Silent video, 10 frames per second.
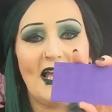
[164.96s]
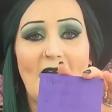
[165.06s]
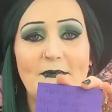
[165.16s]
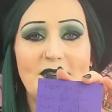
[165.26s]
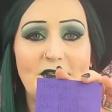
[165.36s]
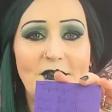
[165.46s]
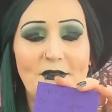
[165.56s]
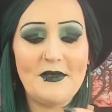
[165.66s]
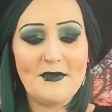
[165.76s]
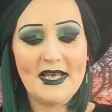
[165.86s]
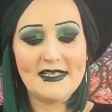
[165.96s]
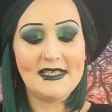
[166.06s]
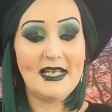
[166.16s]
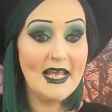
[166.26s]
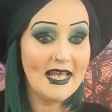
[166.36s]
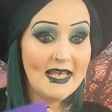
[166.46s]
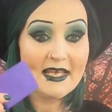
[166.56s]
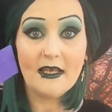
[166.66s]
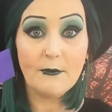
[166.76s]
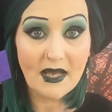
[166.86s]
Absolutely amazing.
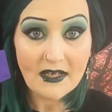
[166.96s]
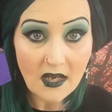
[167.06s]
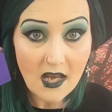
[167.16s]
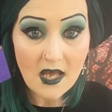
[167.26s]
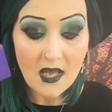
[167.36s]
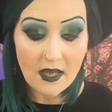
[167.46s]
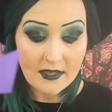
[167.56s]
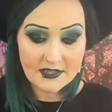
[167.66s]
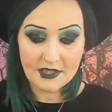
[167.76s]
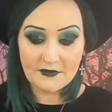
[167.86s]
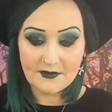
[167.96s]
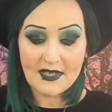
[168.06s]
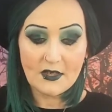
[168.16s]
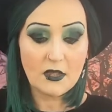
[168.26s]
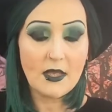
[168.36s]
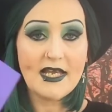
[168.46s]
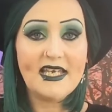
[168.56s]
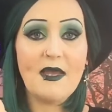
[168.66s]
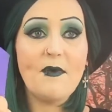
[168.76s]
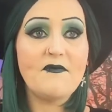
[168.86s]
In my colour. She loves my colour. I
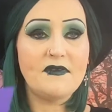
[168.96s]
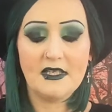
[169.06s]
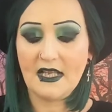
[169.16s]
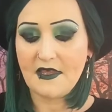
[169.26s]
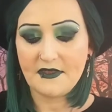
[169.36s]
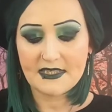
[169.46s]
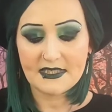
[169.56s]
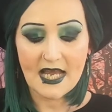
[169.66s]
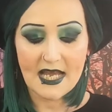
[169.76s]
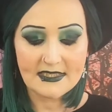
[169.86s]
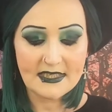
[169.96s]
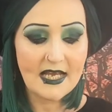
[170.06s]
keep everything like this, guys.